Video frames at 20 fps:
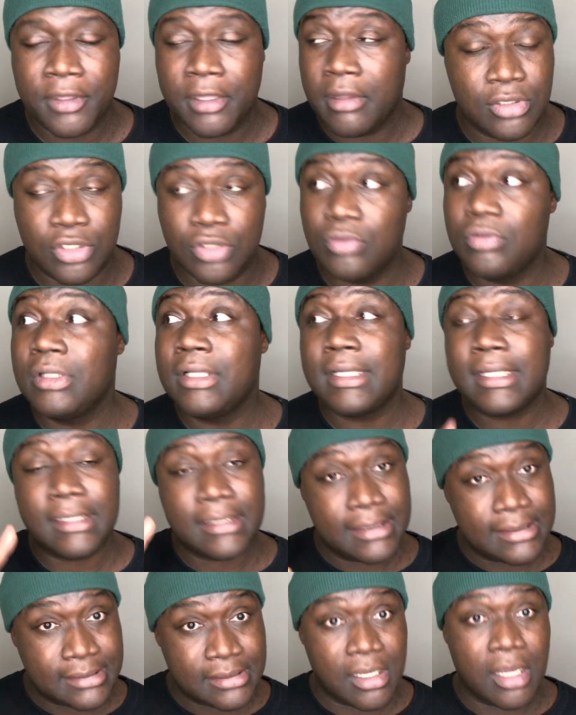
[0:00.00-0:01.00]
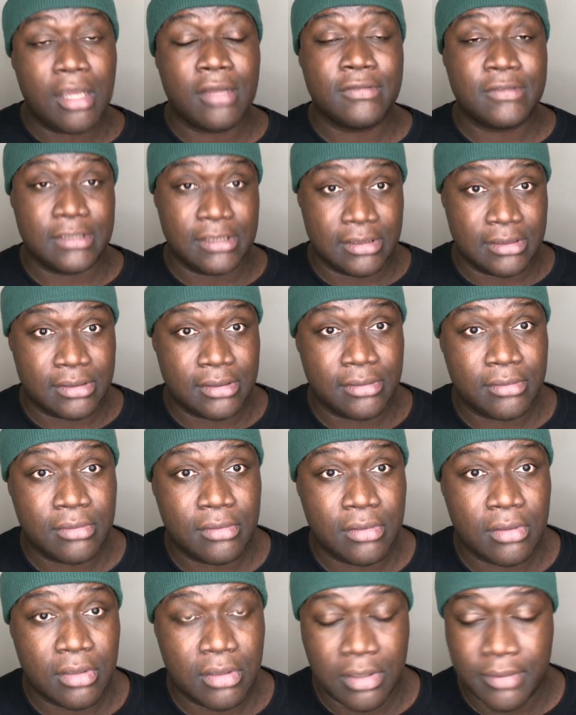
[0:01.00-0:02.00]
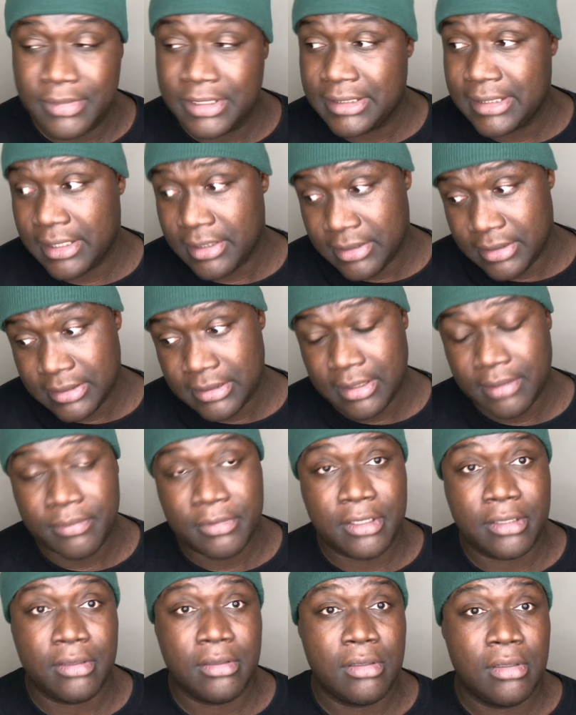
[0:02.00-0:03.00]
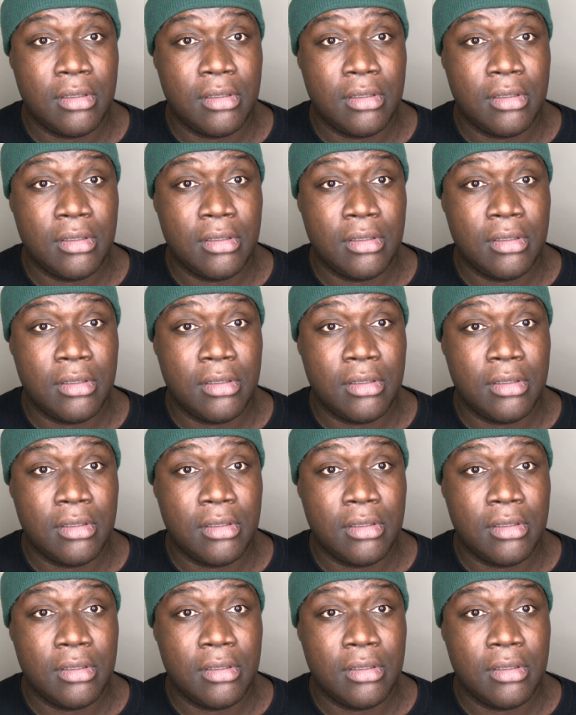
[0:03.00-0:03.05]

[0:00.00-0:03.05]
You look at this offseason, let me tell you something.